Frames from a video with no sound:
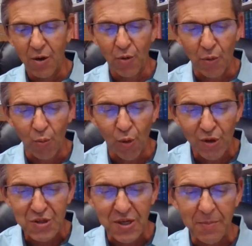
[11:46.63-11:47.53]
on
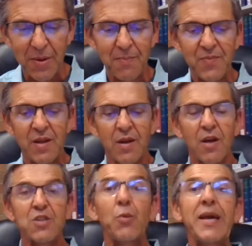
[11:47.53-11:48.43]
worship.
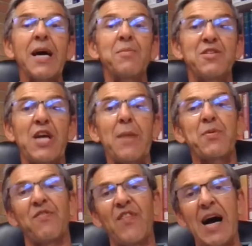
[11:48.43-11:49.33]
So we come to
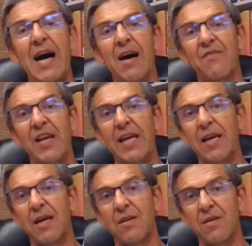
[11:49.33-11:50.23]
chapter 5,
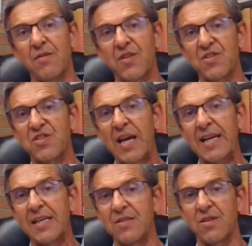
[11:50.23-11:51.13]
and the
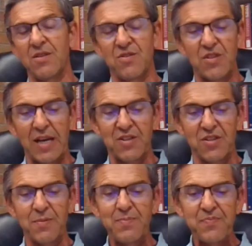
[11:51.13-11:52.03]
second
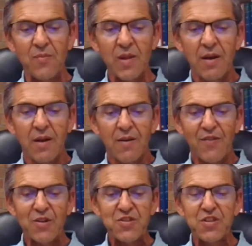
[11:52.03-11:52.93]
section,
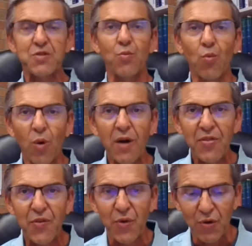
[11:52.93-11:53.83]
verses
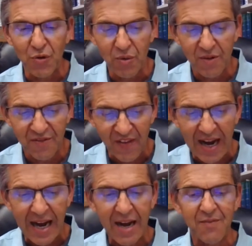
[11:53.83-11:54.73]
1 through
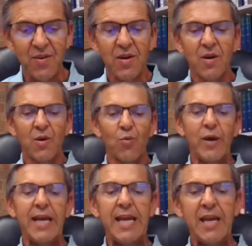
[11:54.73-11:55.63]
5,
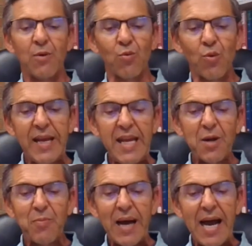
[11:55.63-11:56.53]
we read
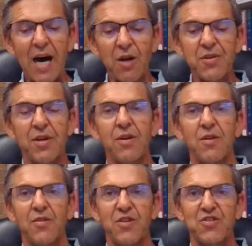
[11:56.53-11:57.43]
about
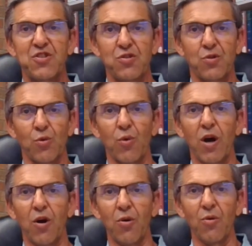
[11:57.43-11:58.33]
the
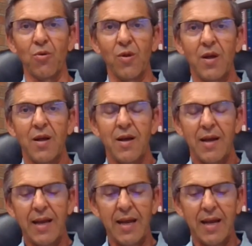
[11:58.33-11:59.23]
scroll.
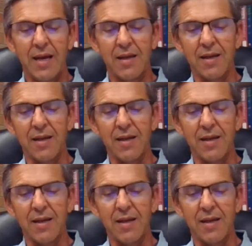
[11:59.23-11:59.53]
And